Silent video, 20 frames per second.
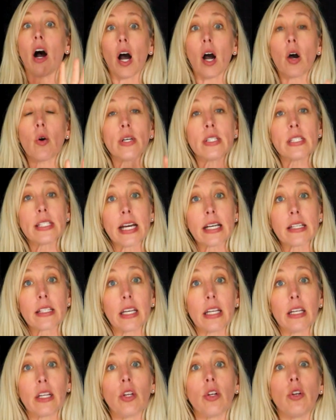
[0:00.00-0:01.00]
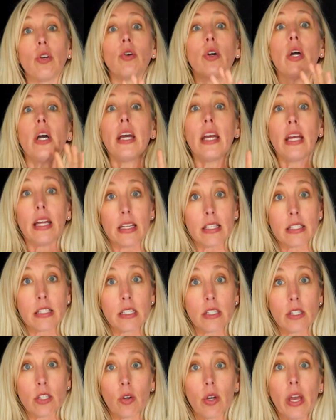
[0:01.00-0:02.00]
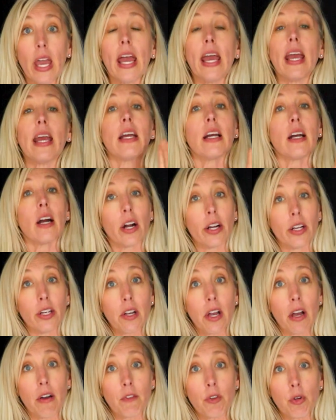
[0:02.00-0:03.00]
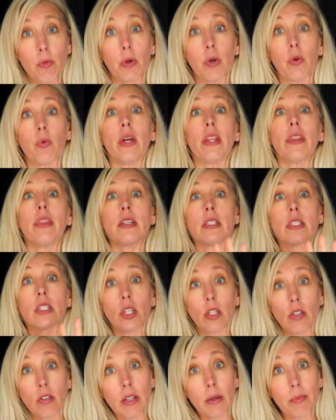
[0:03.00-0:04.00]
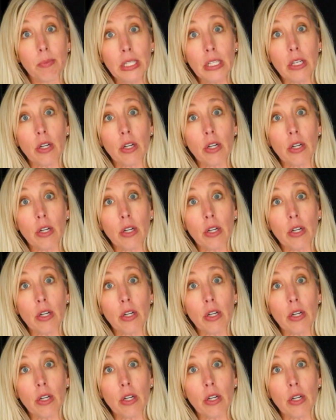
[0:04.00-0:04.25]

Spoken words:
always asking you, is this okay? Are you comfortable with this? You let me